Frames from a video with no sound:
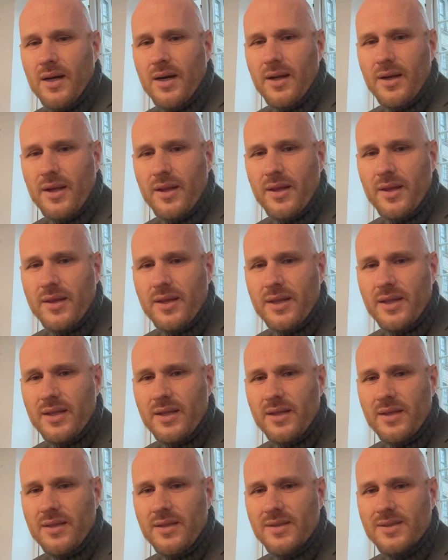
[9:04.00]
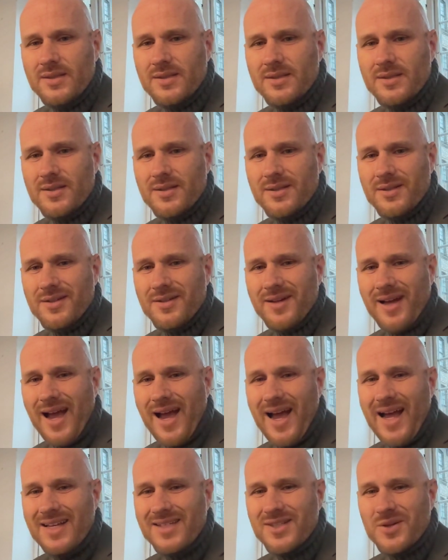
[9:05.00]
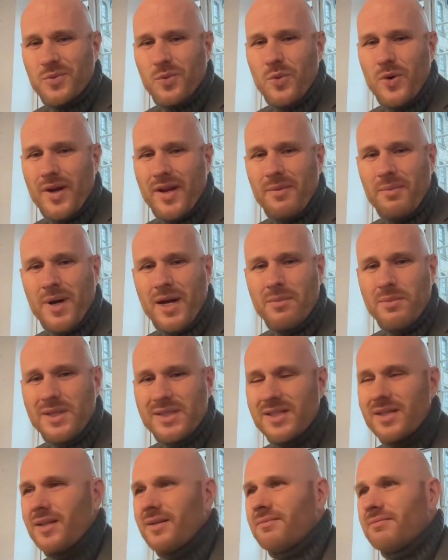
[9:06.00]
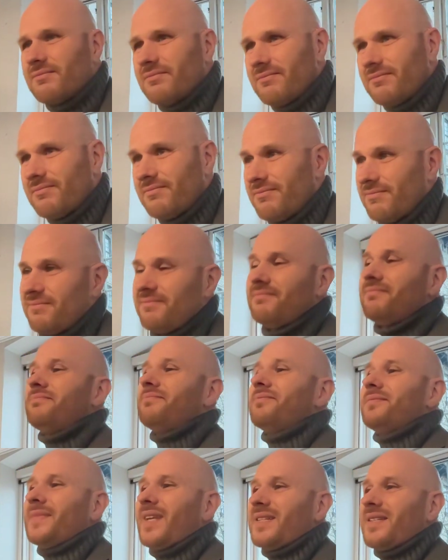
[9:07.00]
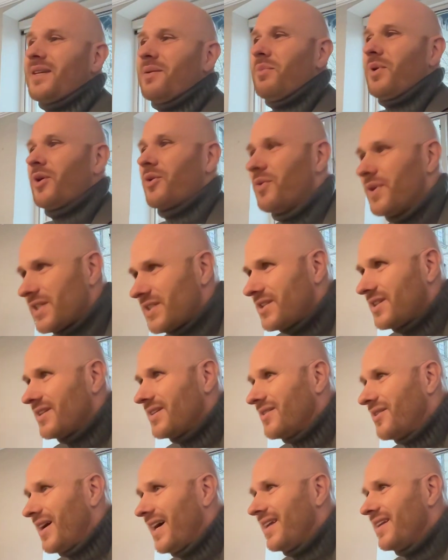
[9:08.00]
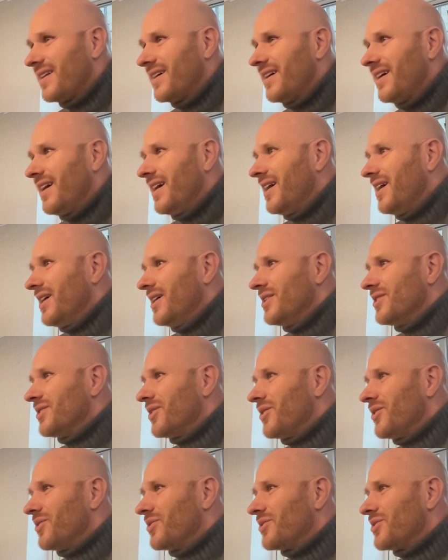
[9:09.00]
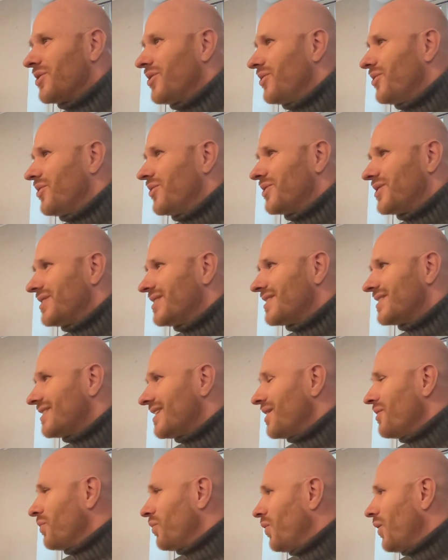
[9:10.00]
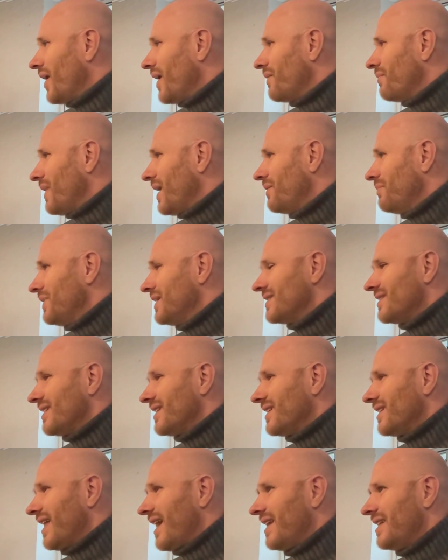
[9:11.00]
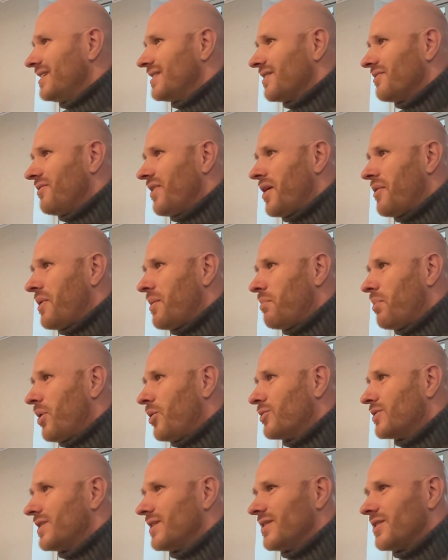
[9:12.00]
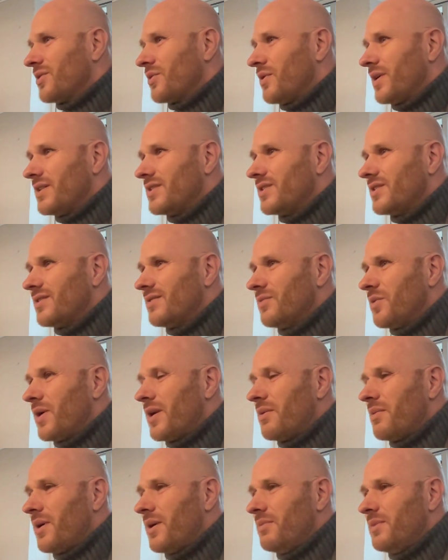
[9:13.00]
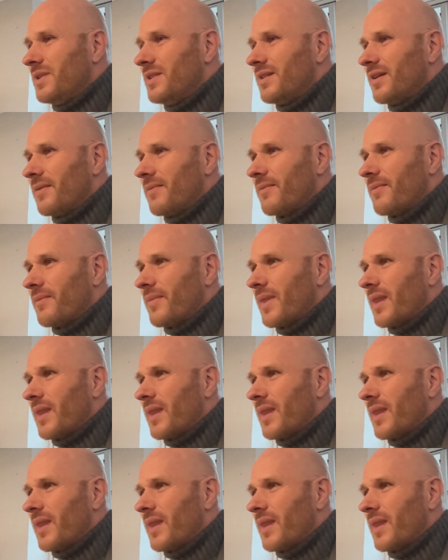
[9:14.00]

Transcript: Another thing is ask, what am I missing? Simple question, right? So just say, what am I missing? That is a very potent question. What am I missing?